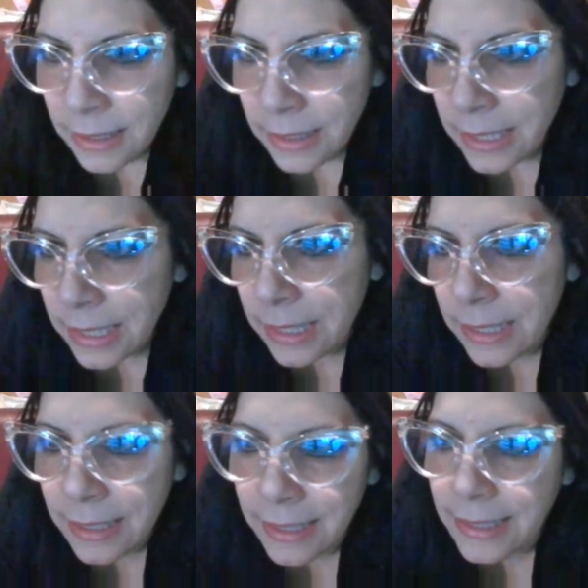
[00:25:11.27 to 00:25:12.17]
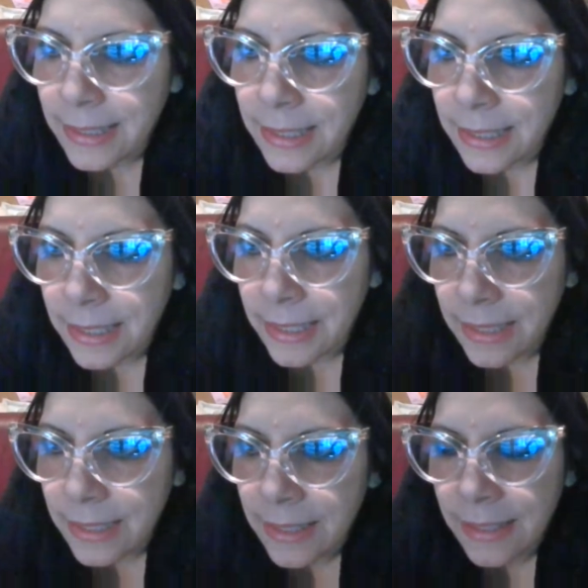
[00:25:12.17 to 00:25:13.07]
Let's
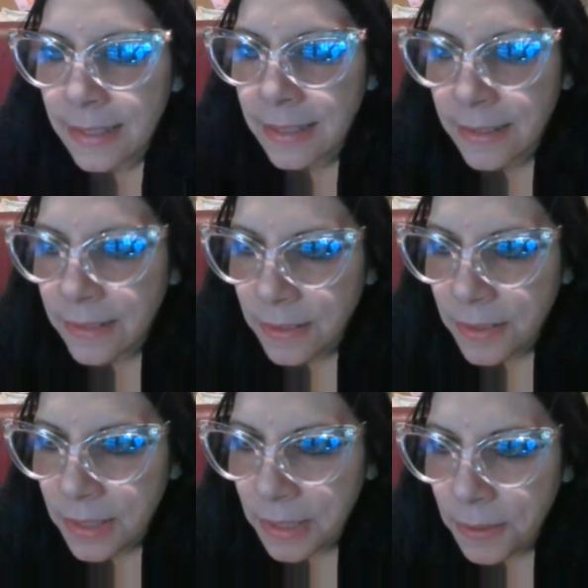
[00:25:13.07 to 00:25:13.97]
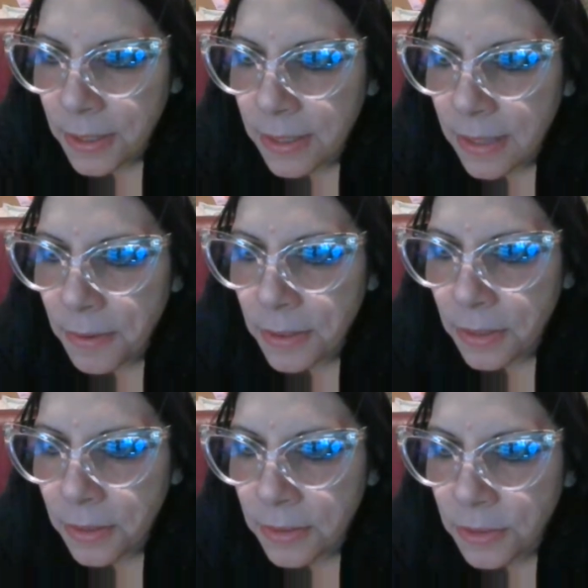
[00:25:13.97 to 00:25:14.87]
see. I worked
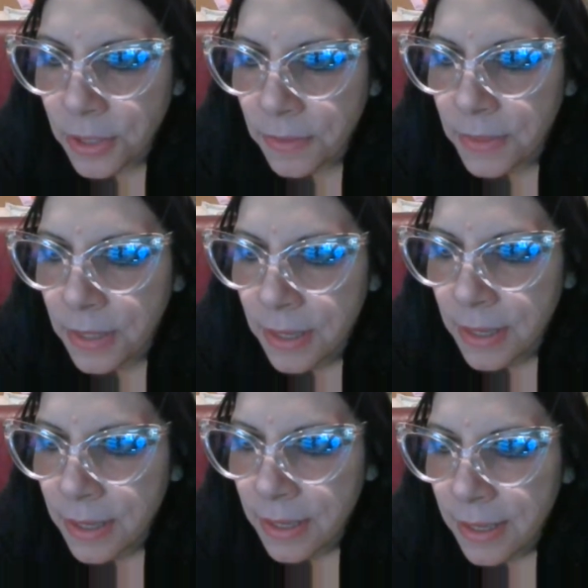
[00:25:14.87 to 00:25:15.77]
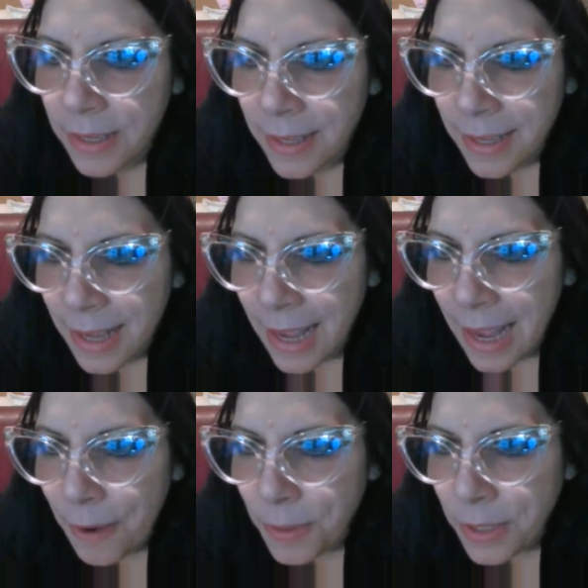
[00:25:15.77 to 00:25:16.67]
a third shift
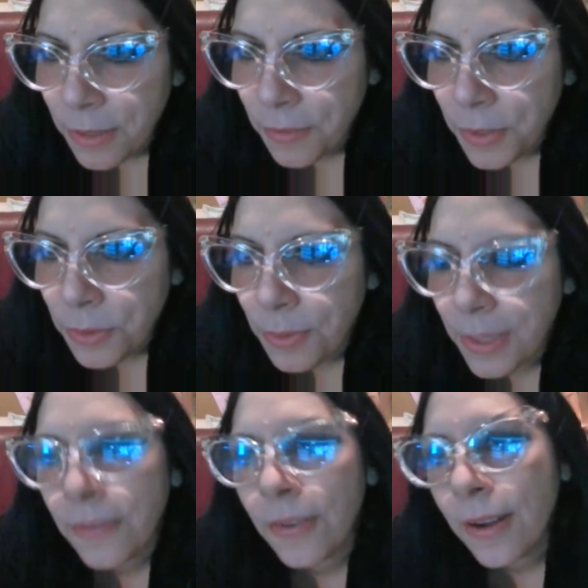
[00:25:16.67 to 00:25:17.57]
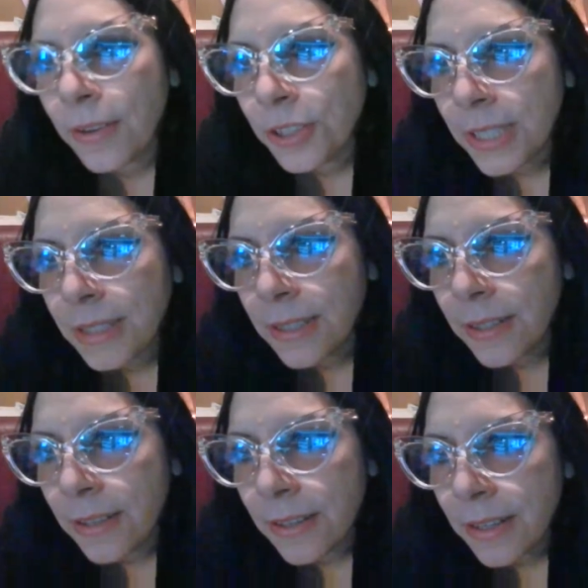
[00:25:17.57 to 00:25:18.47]
at one of the few 24-hour chains
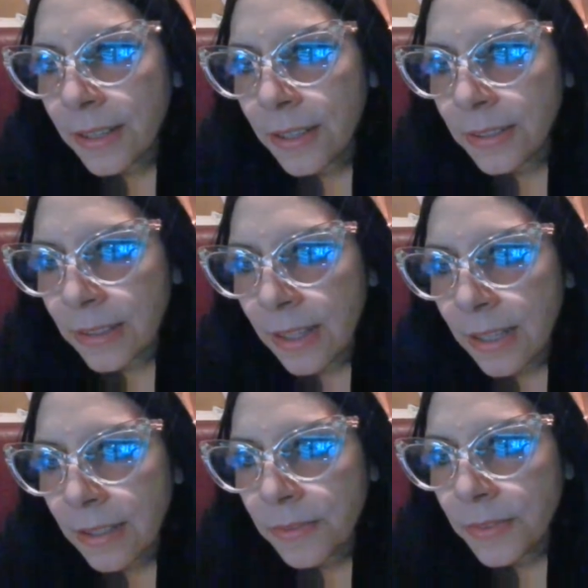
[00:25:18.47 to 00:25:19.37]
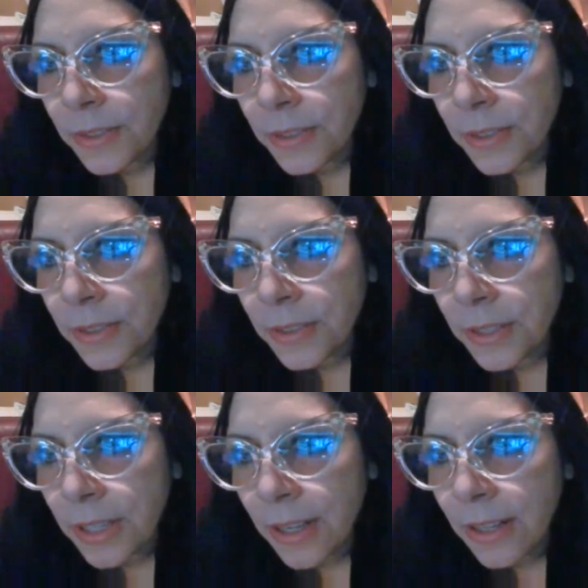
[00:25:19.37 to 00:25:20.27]
here. I cooked a lot of food y'all
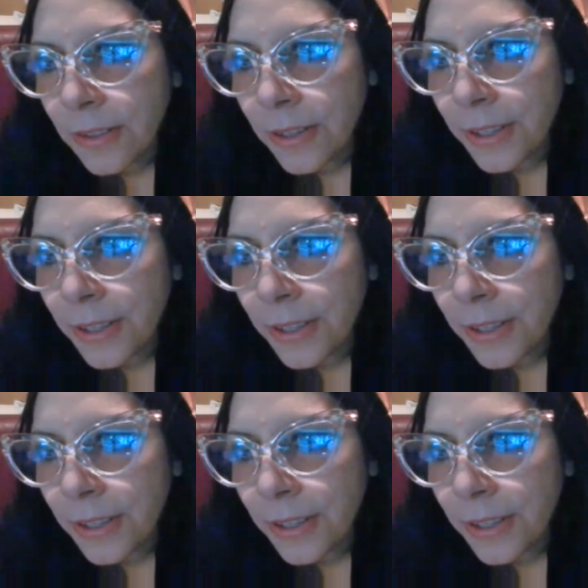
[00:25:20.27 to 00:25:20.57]
ordered.